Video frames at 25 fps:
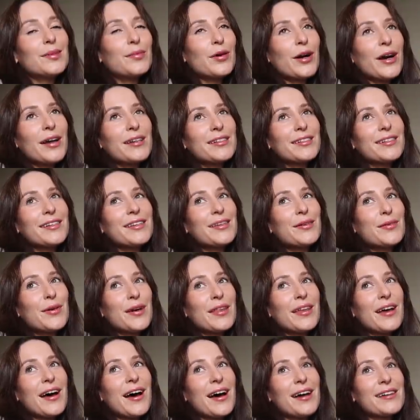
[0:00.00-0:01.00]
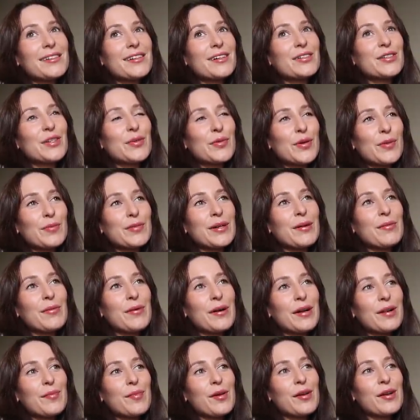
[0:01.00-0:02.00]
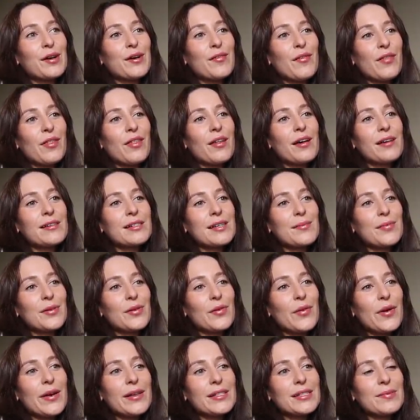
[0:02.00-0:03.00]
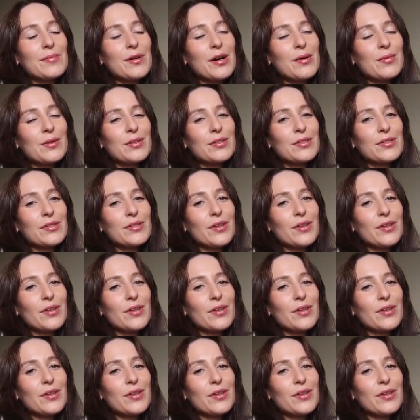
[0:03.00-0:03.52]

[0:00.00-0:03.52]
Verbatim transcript: Surprisingly, the weather has actually warmed up quite a bit over the last couple of weeks in Melbourne,